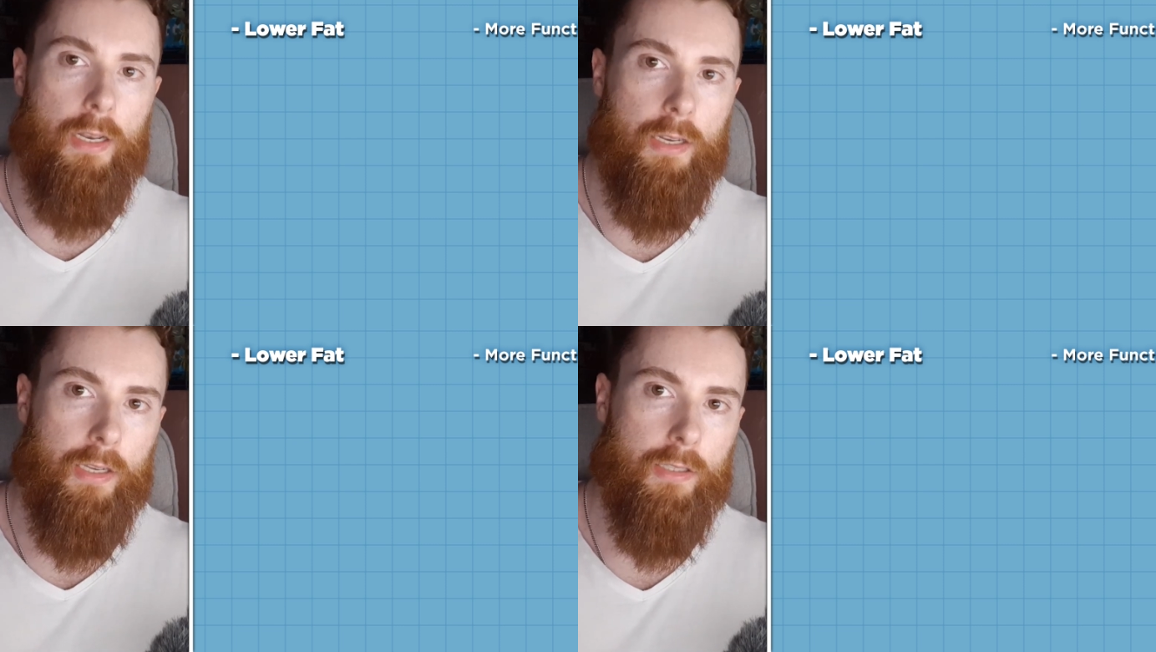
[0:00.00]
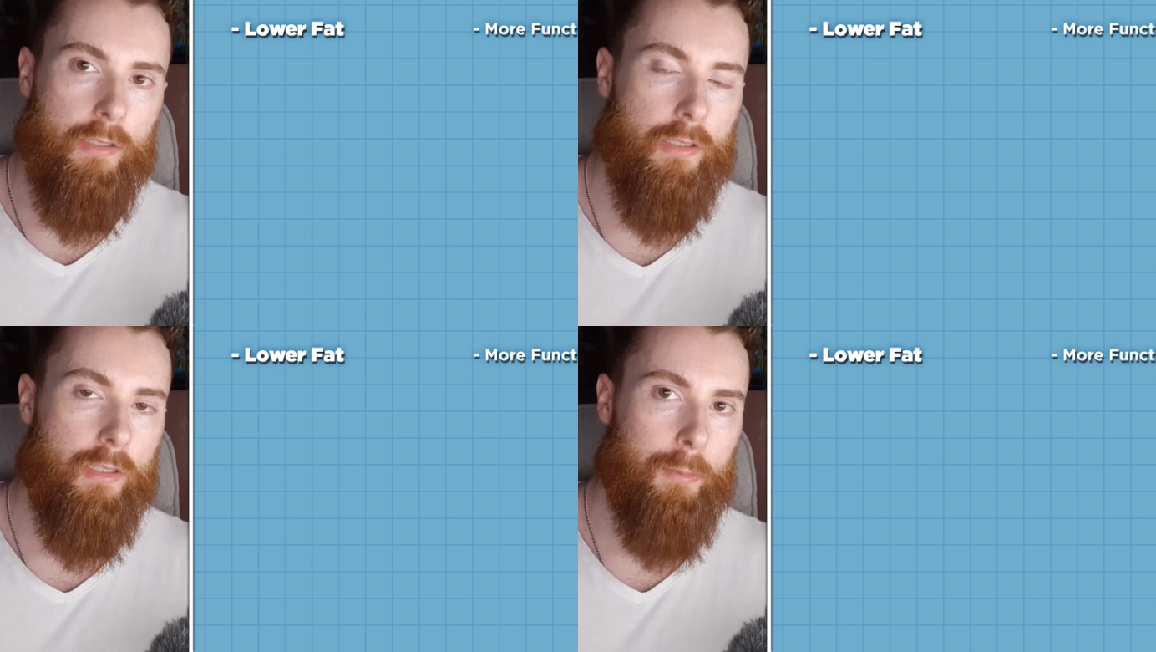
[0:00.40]
and yes,
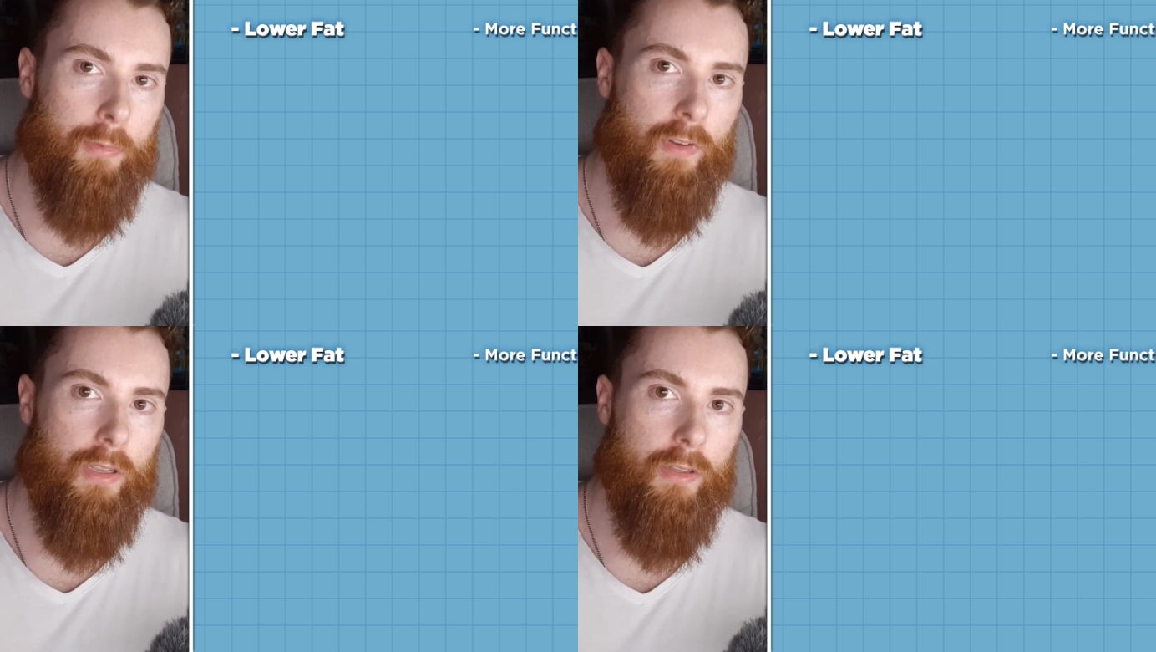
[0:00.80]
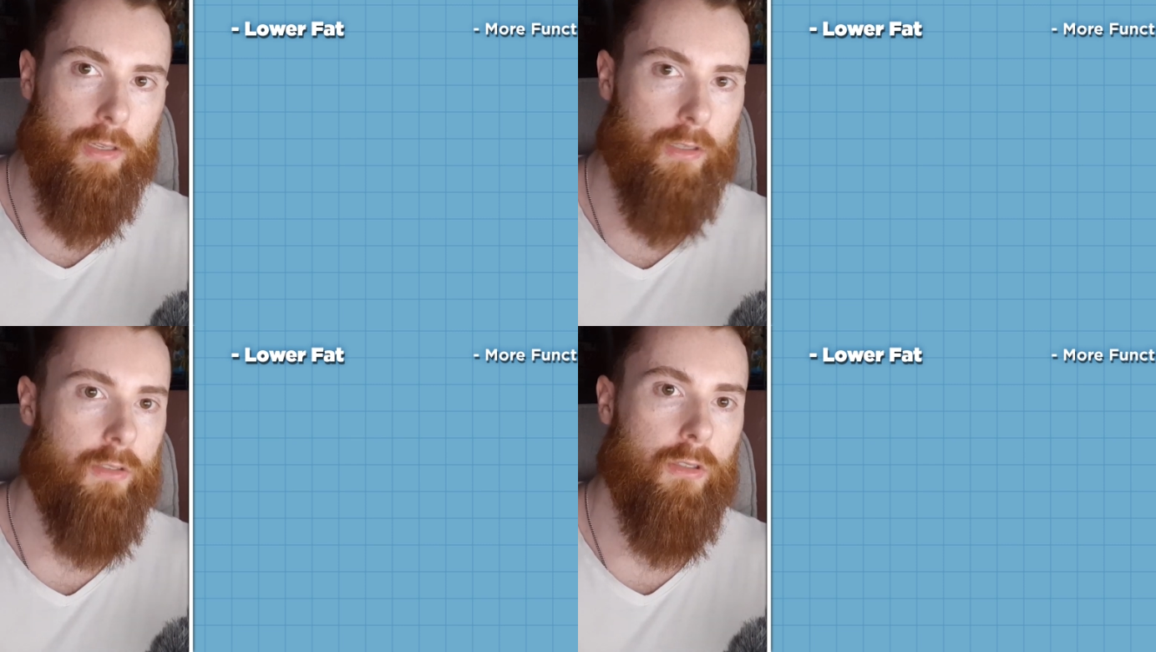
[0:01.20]
this is simplifying
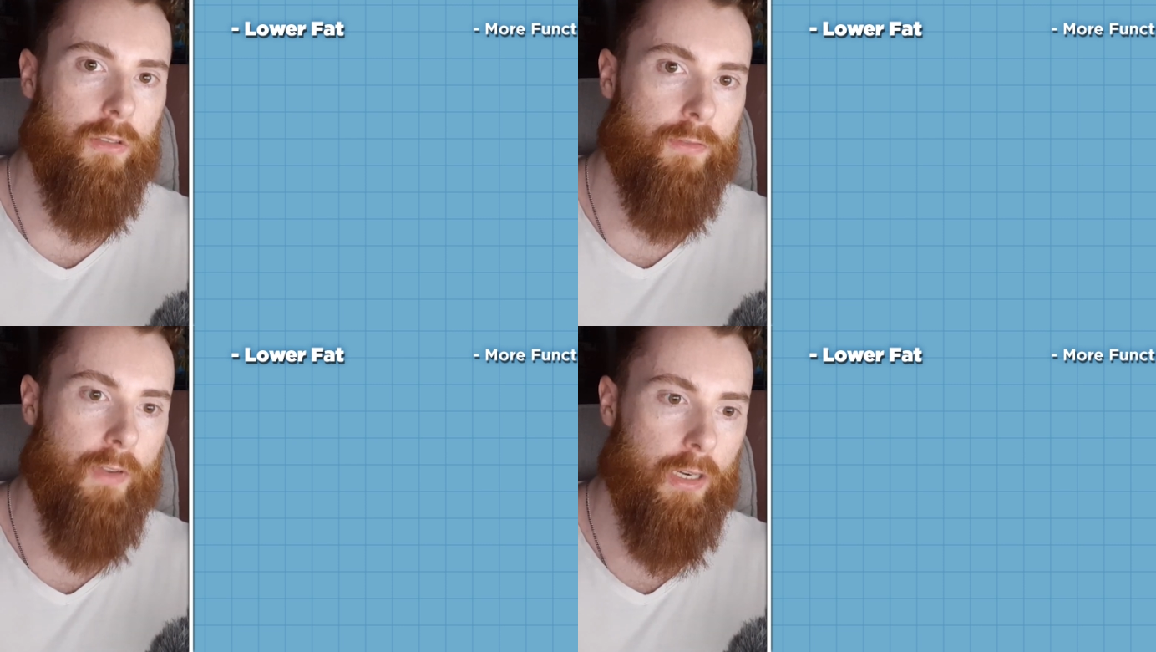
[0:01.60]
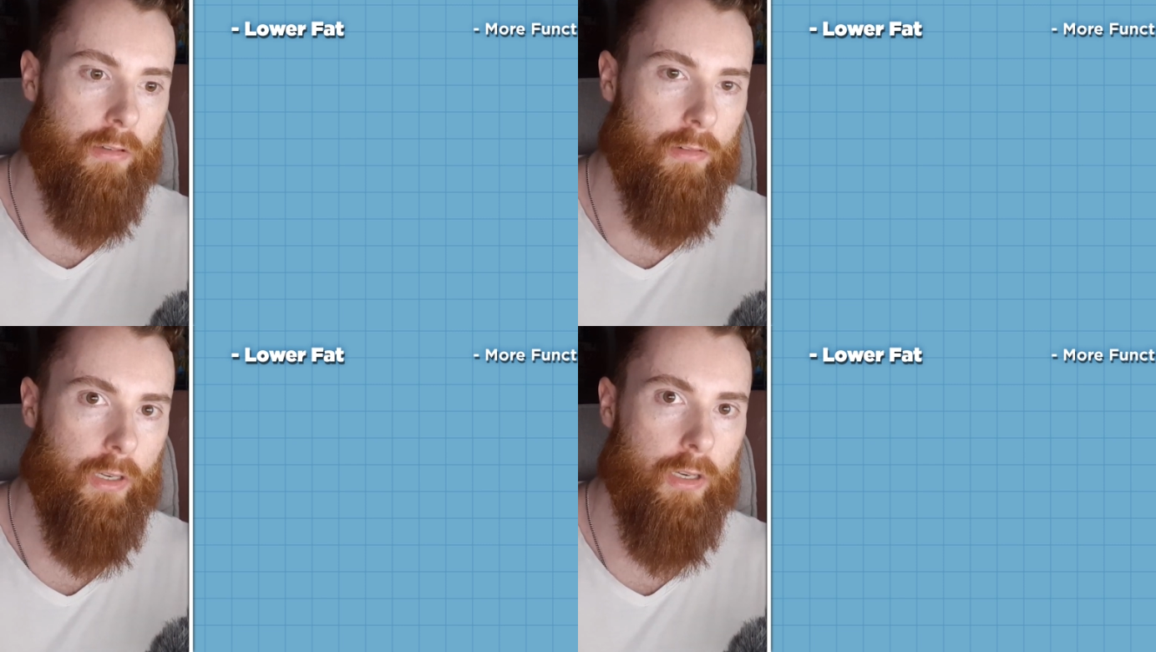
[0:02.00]
things, not
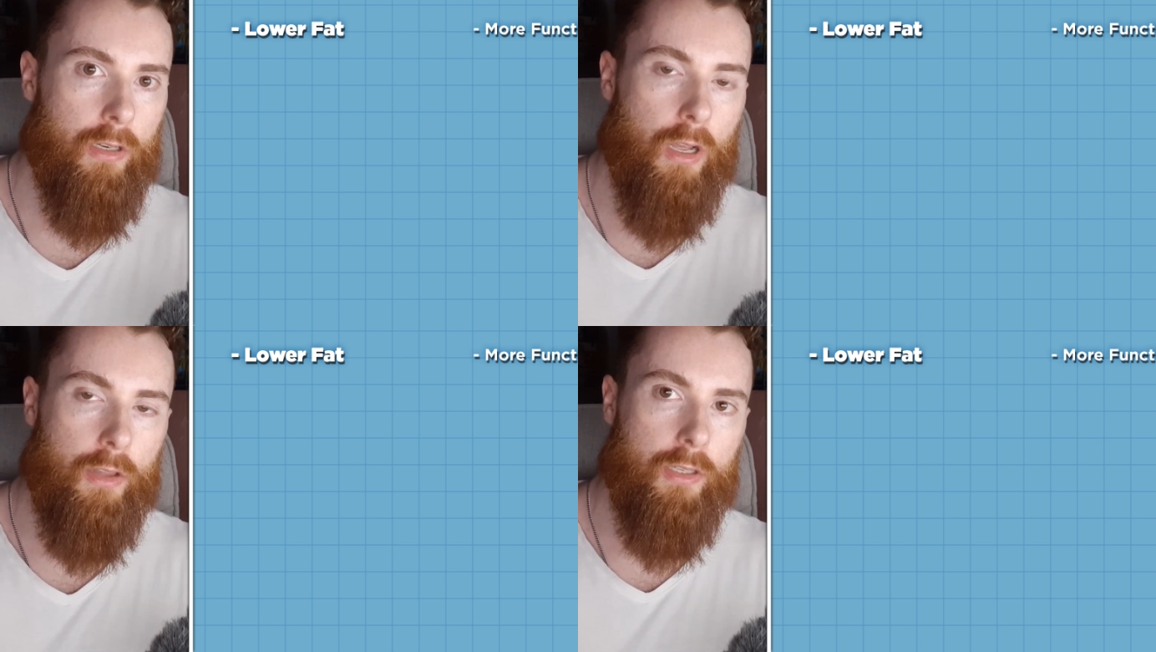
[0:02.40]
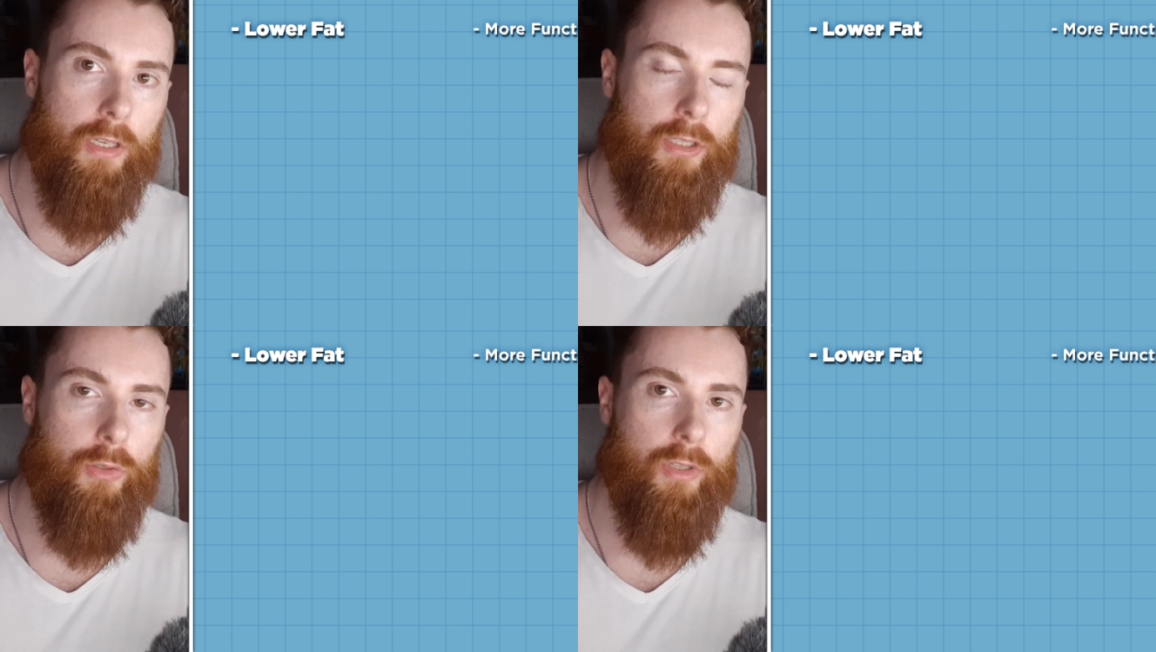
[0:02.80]
factoring in other
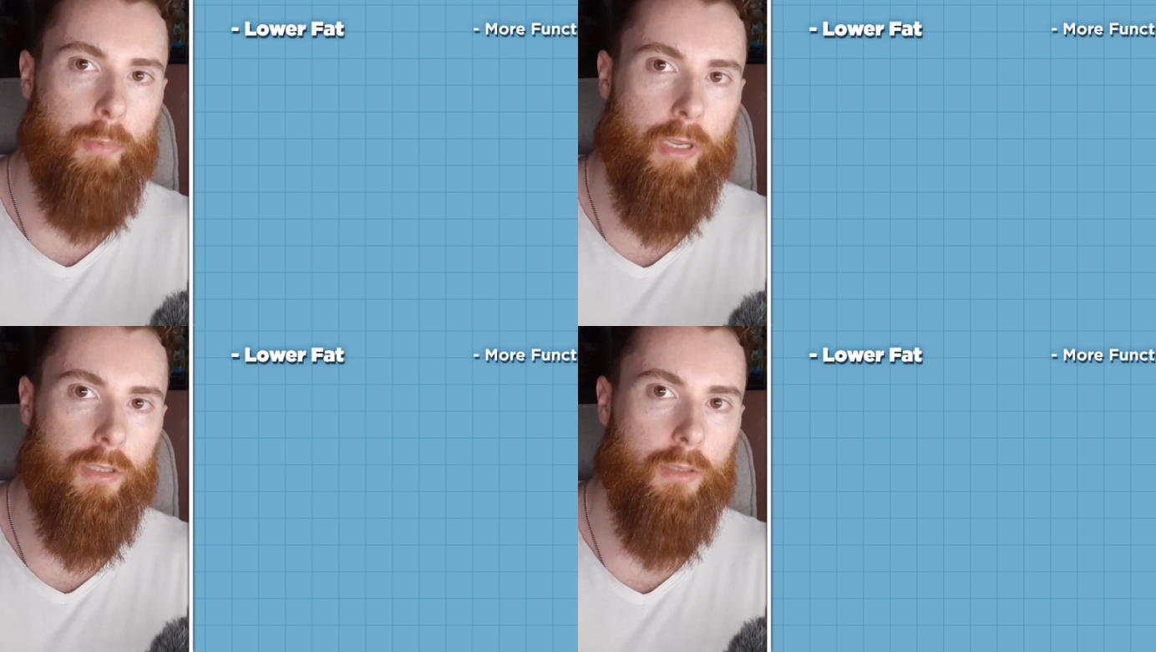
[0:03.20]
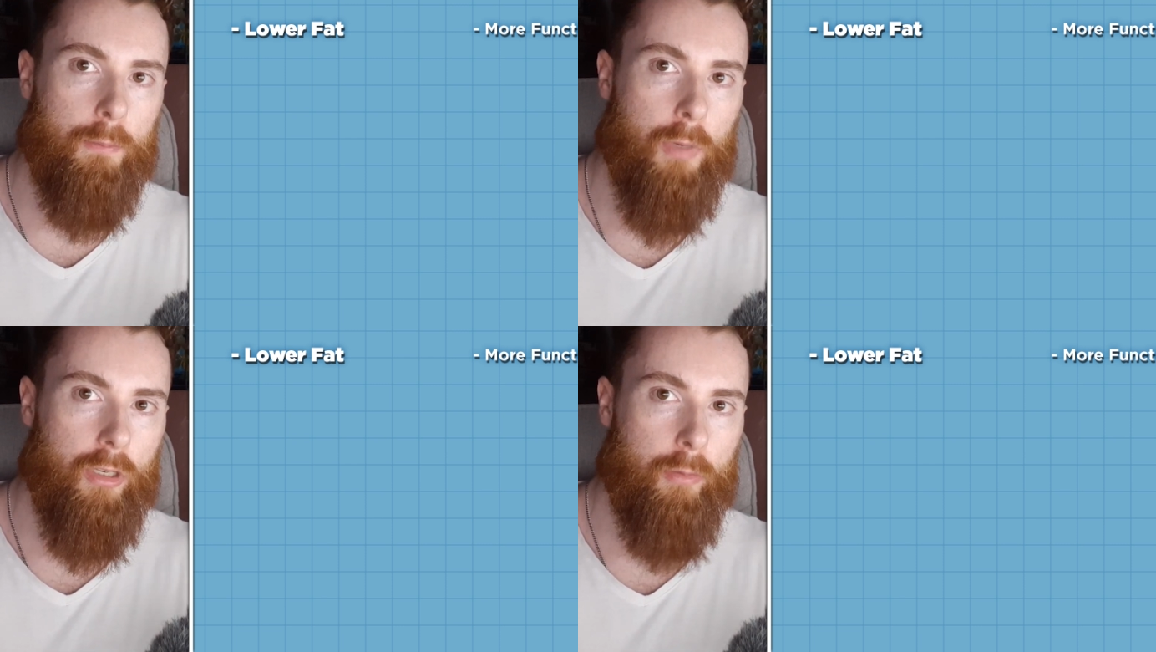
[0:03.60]
tissue that makes
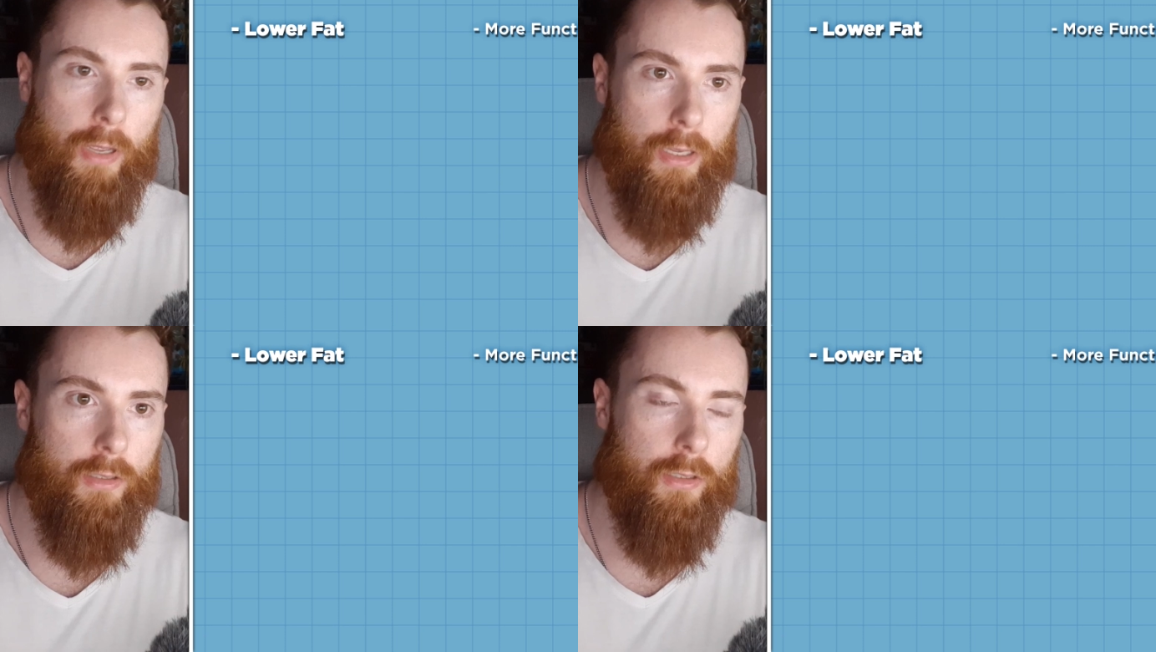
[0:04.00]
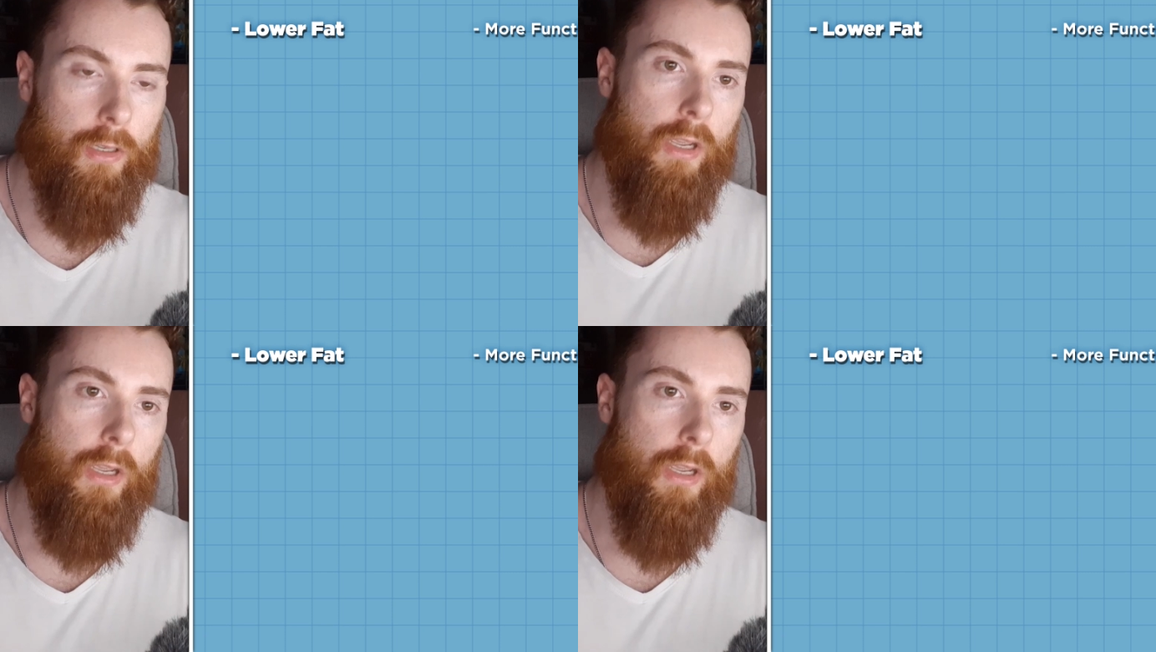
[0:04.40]
up body mass,